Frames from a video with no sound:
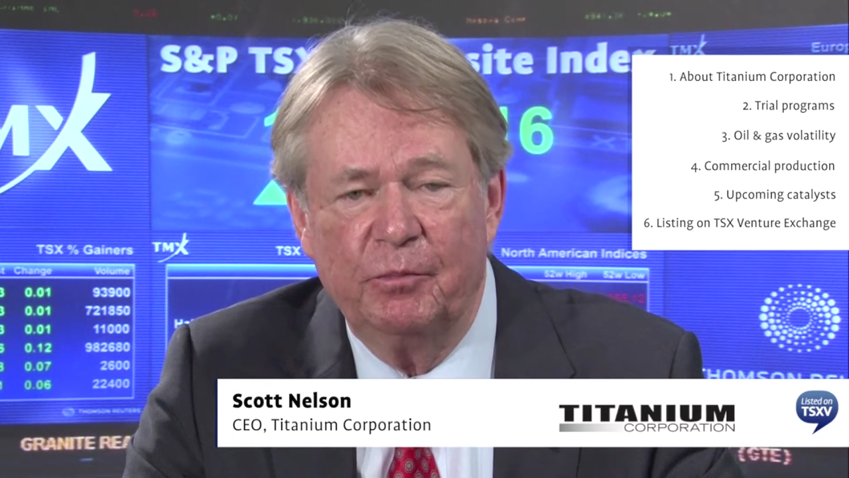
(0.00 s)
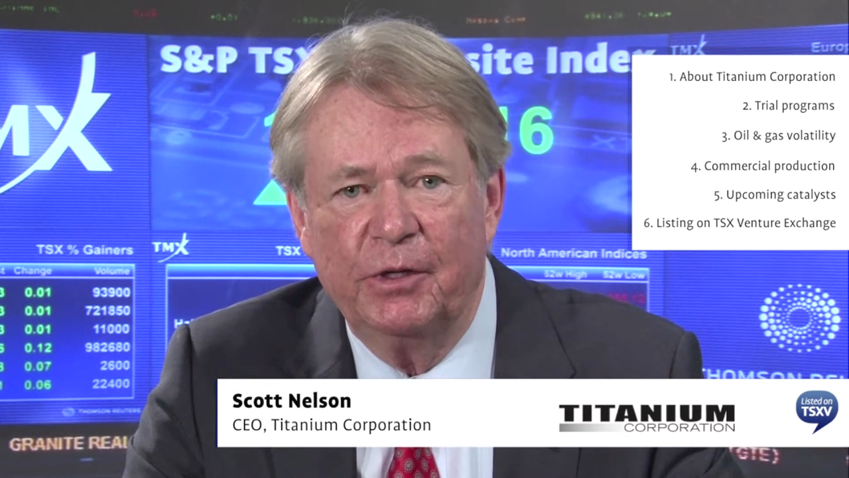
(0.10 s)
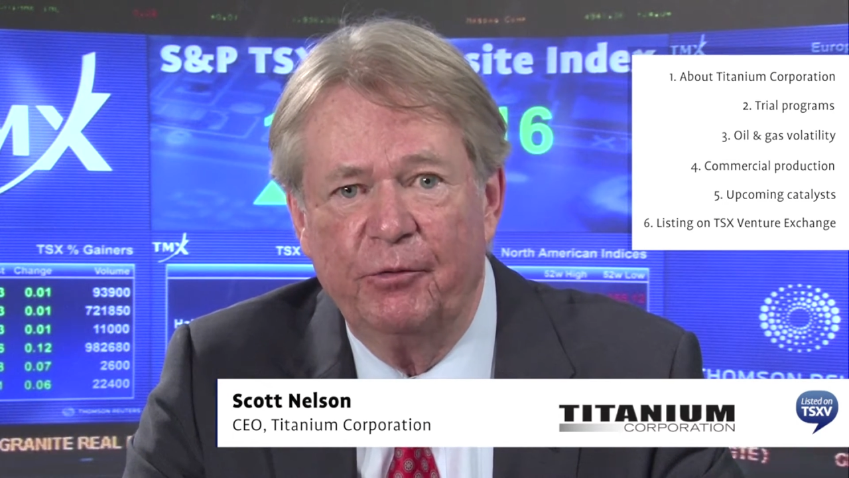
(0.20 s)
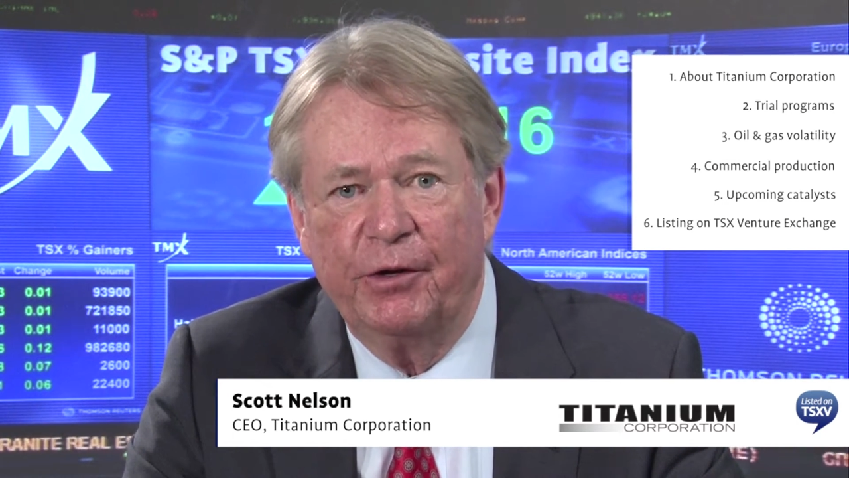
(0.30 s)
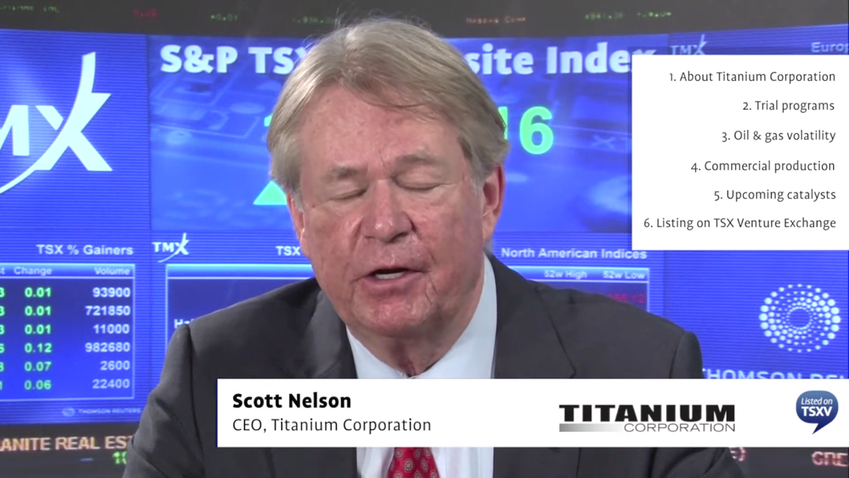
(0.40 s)
by
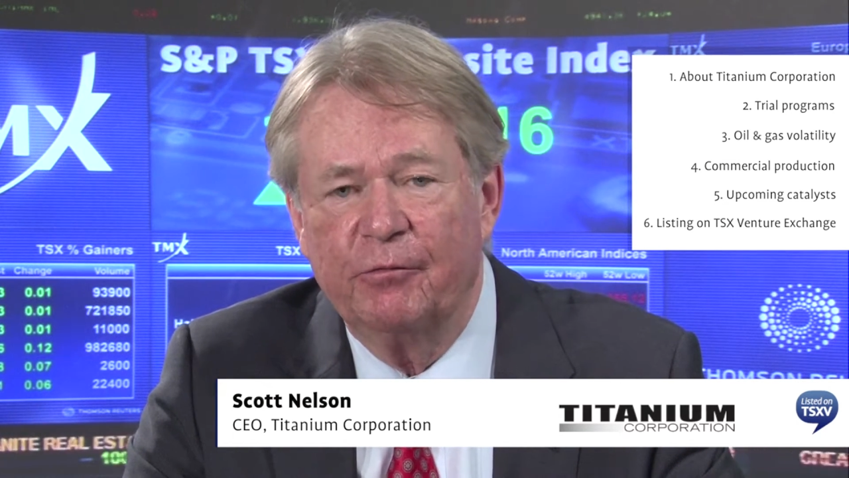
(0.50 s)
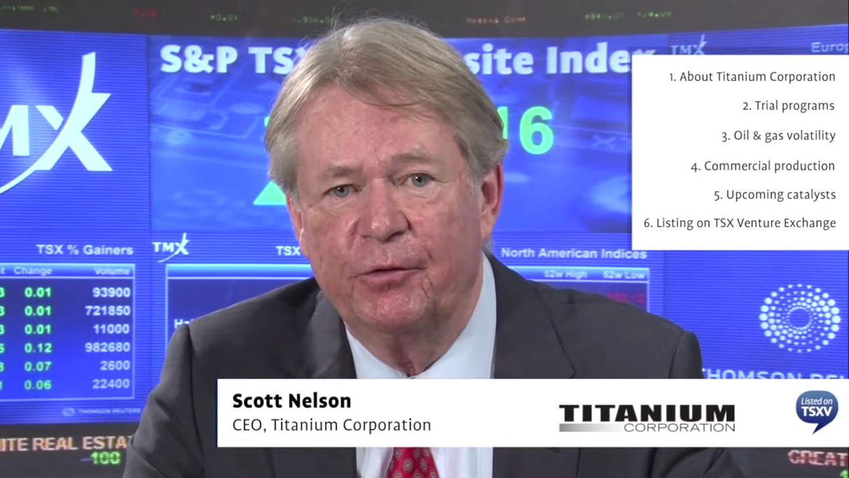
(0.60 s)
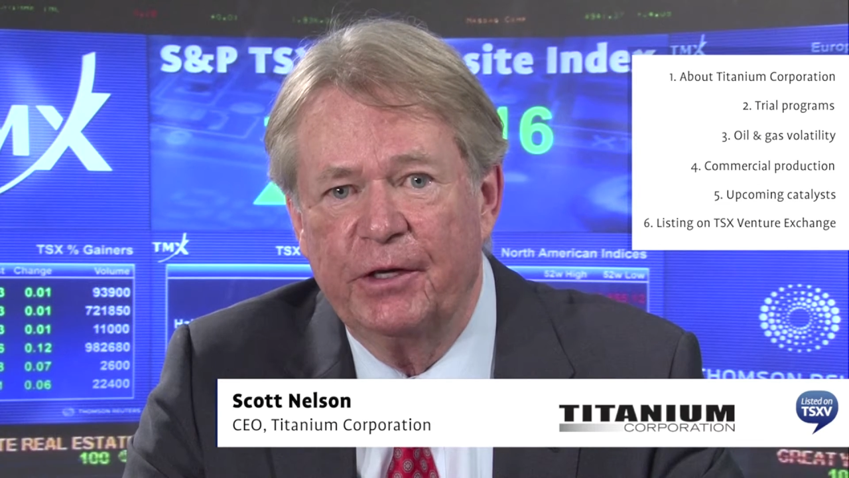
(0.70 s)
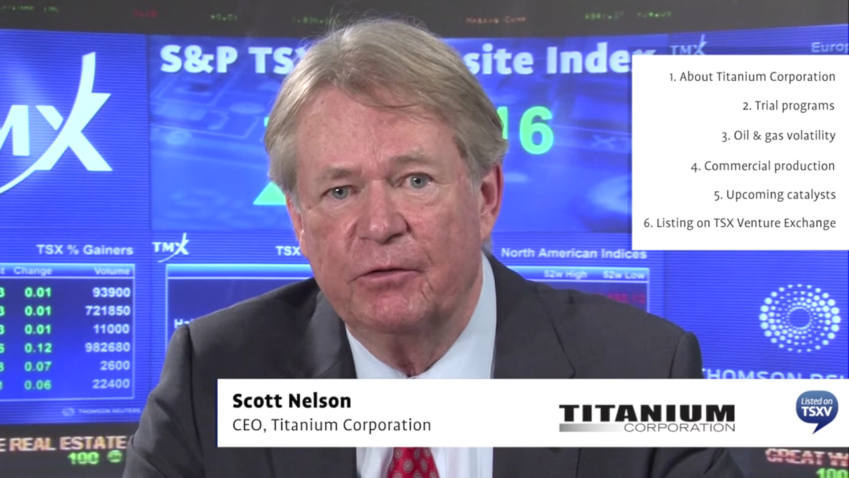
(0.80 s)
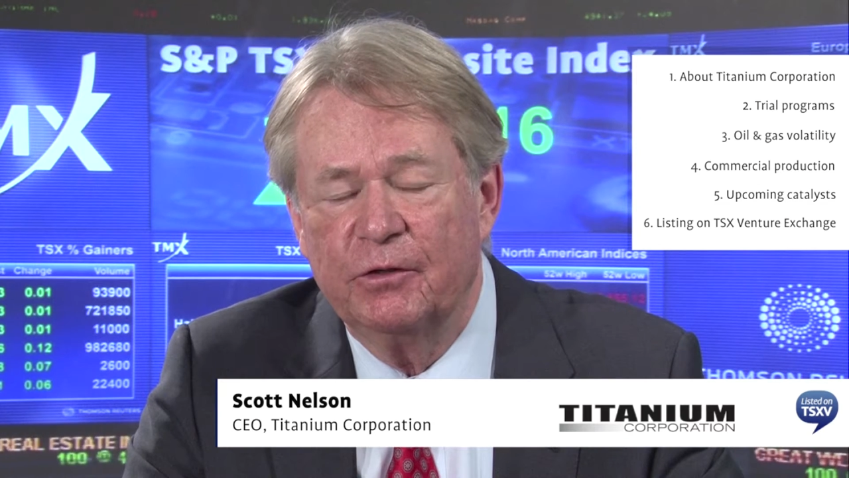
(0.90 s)

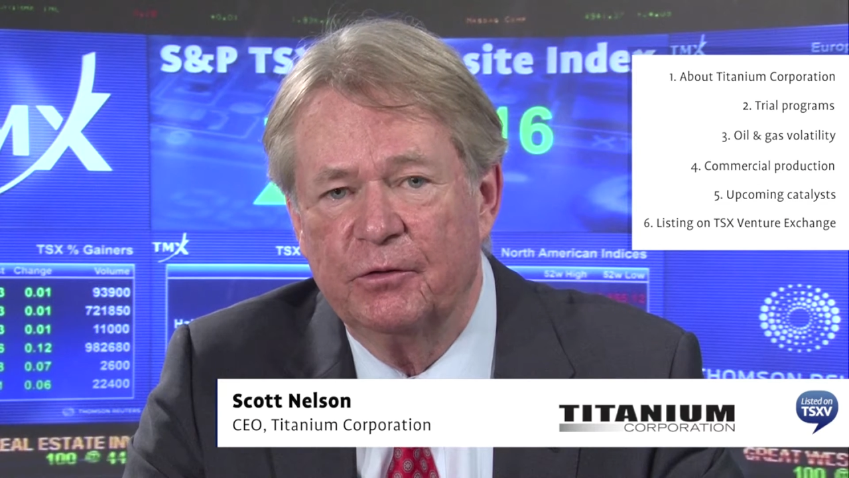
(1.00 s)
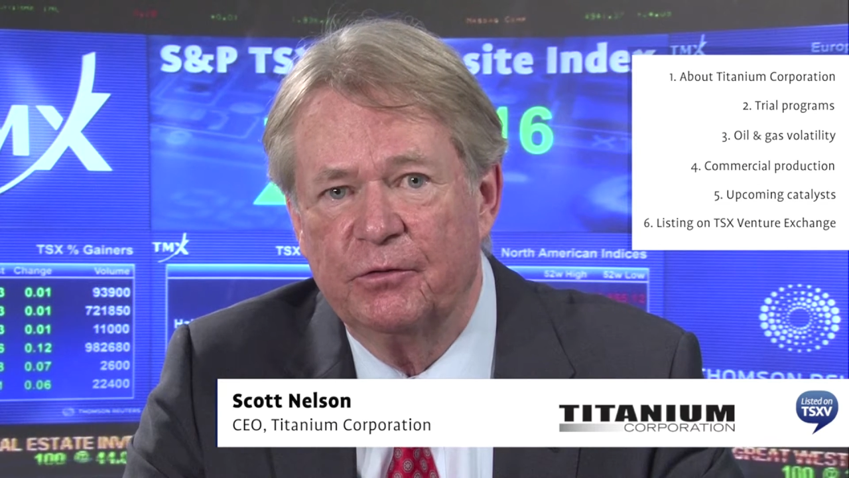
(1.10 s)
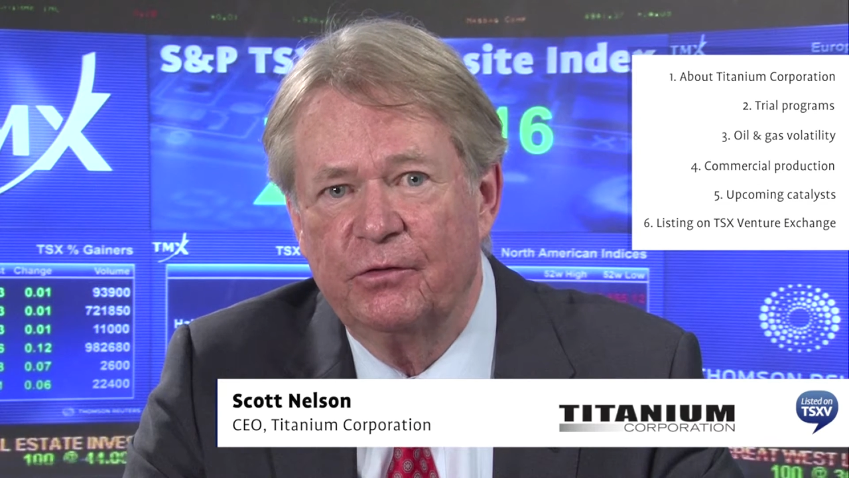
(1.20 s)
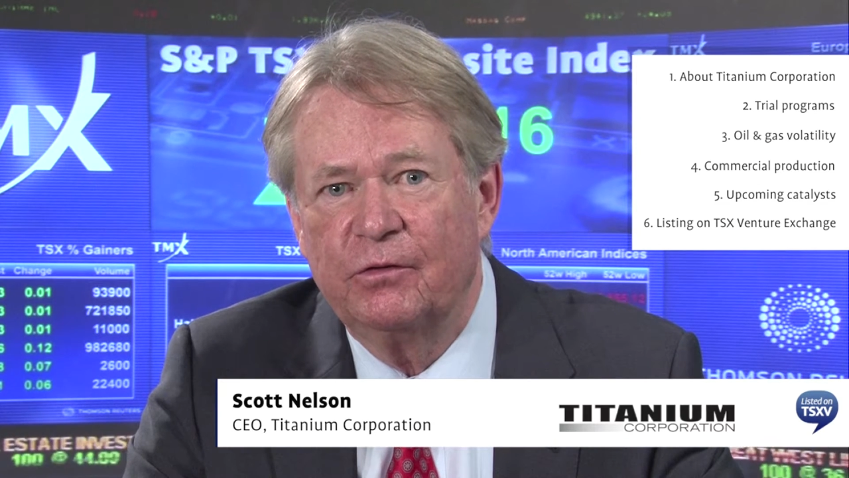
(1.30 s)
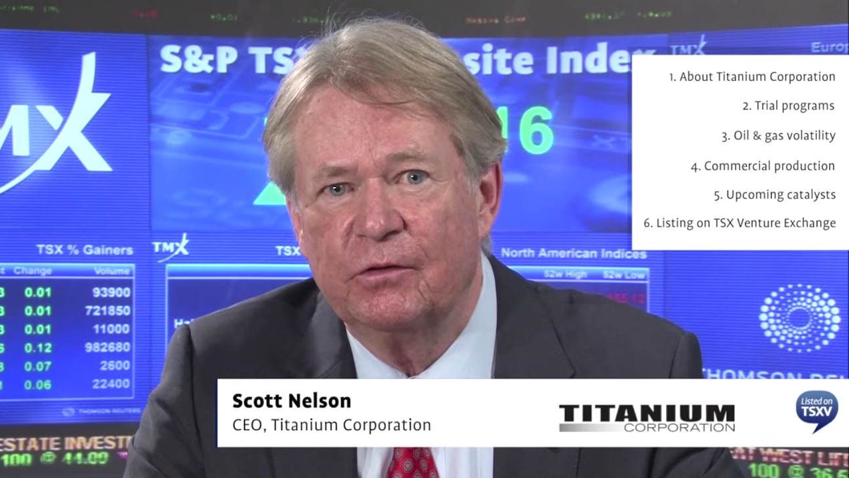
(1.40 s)
recovering
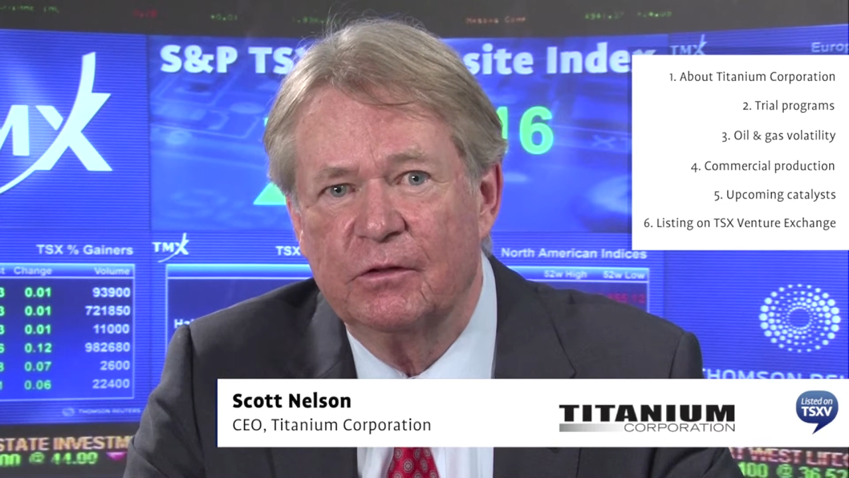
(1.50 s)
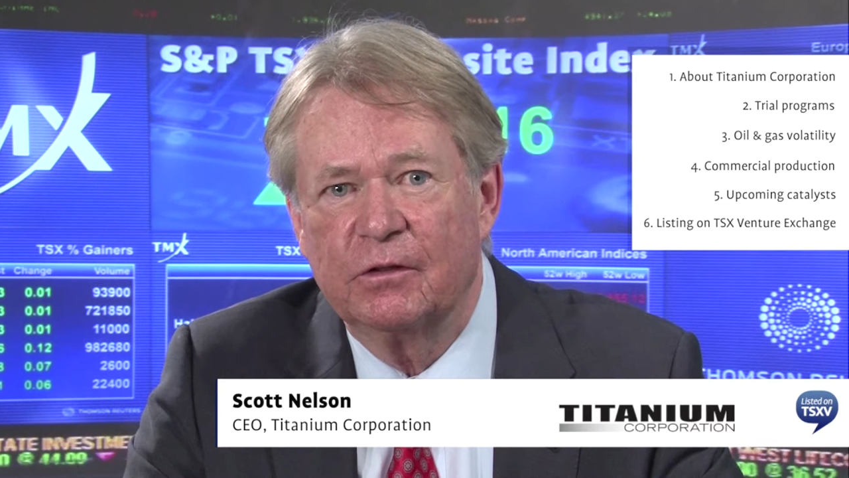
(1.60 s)
those